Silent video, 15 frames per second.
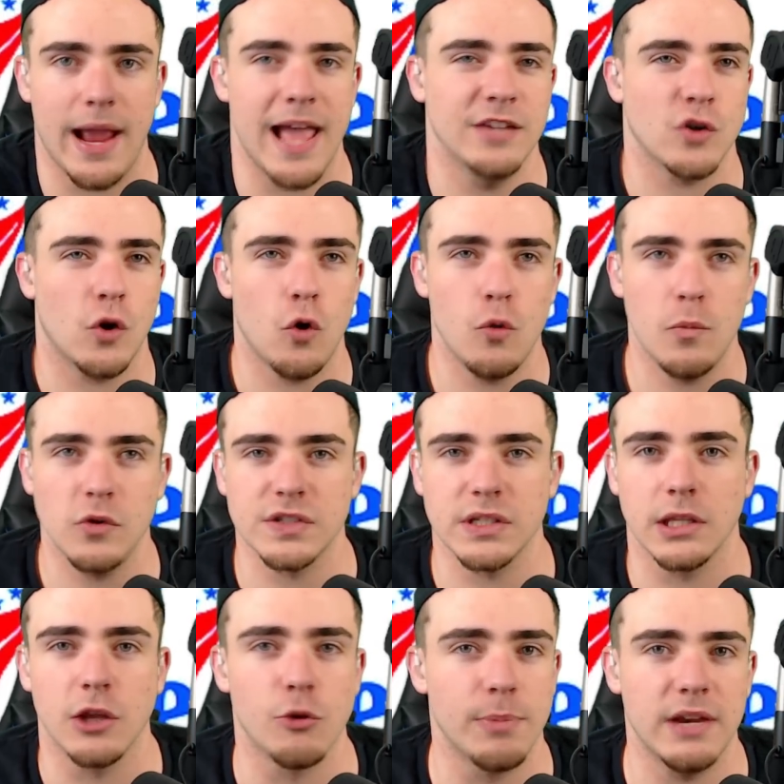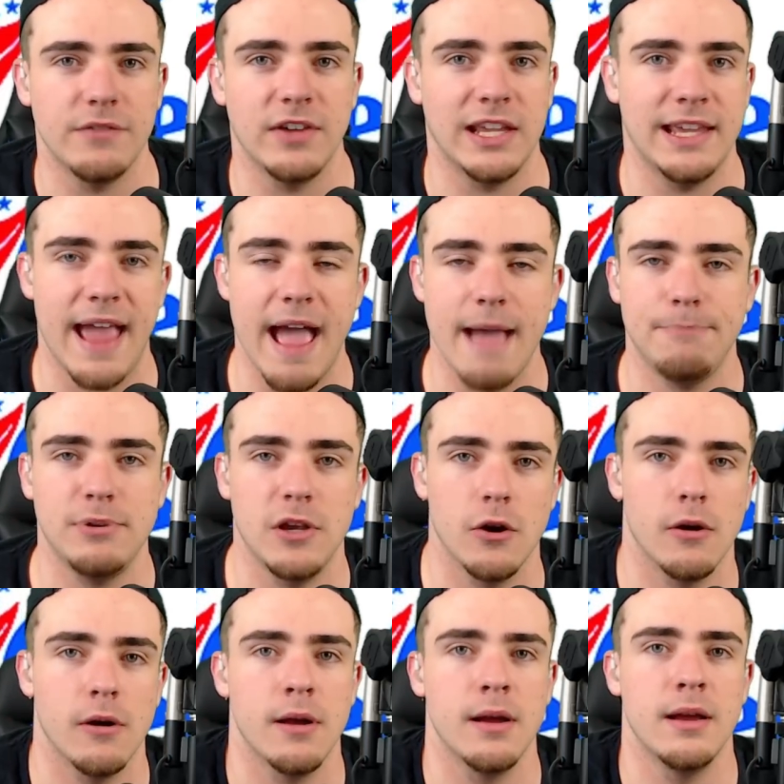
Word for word: as almost a little bit of a gap year